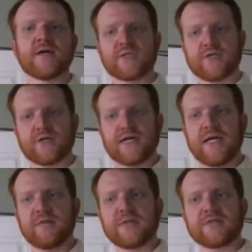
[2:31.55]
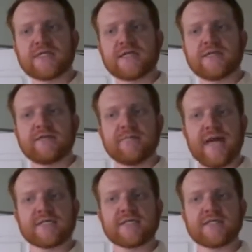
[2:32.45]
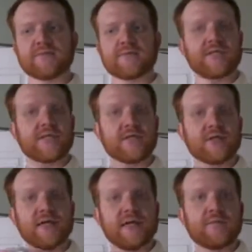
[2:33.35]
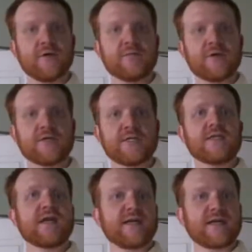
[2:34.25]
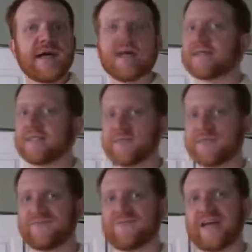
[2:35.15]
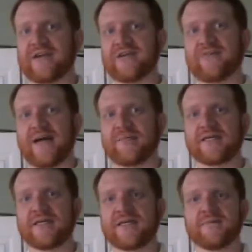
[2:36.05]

to create music that matches a particular input emotion, and again, it can do this very rapidly.